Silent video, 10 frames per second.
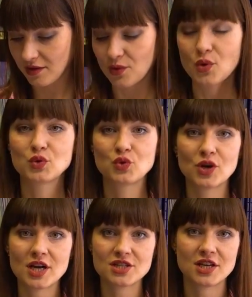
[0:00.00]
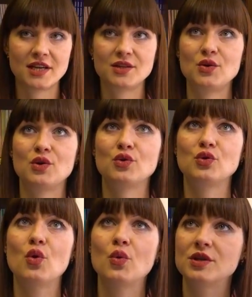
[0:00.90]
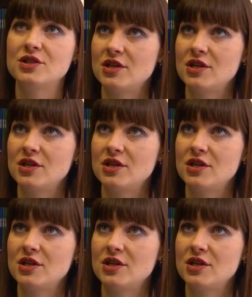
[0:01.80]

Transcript: go to Russia and you are not going